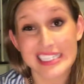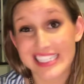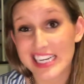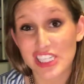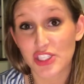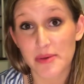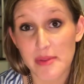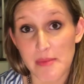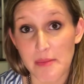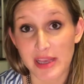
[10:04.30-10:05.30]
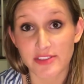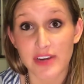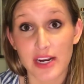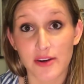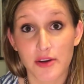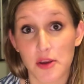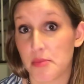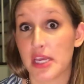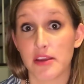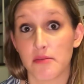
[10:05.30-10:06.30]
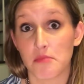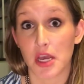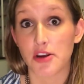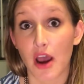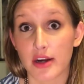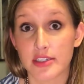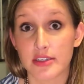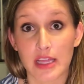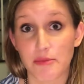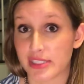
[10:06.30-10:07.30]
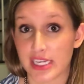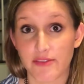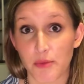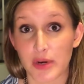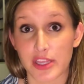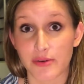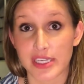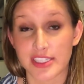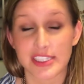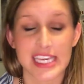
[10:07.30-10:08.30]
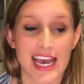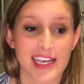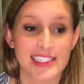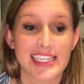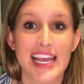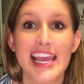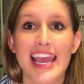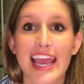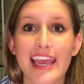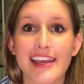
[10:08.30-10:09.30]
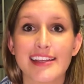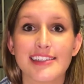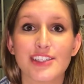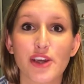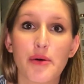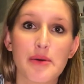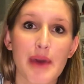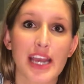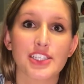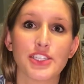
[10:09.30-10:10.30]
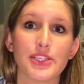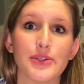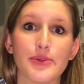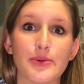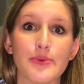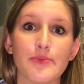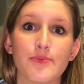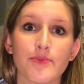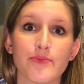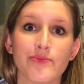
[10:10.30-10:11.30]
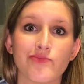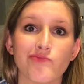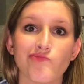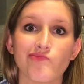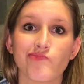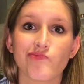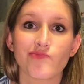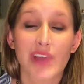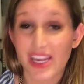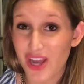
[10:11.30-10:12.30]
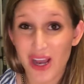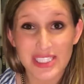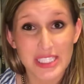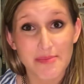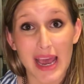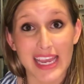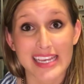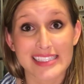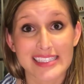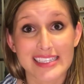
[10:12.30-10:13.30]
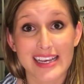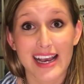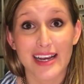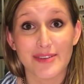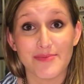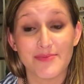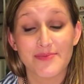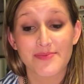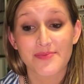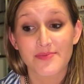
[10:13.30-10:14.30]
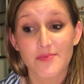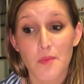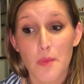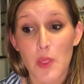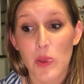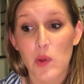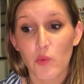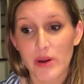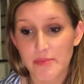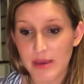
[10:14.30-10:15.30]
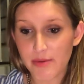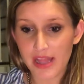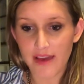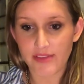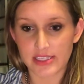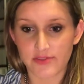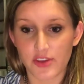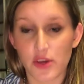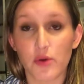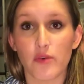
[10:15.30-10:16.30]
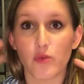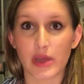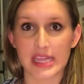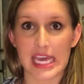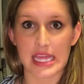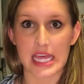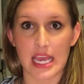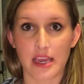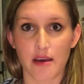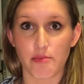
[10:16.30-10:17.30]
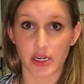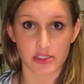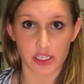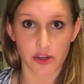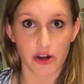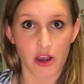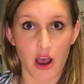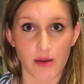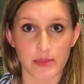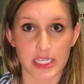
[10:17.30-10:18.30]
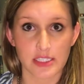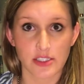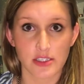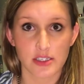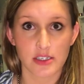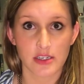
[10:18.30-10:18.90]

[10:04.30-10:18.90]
didn't assume that my best friend could be a doctor that wasn't even one of the questions he asked and going back to unconscious bias um, when people have this view of what they think a person can accomplish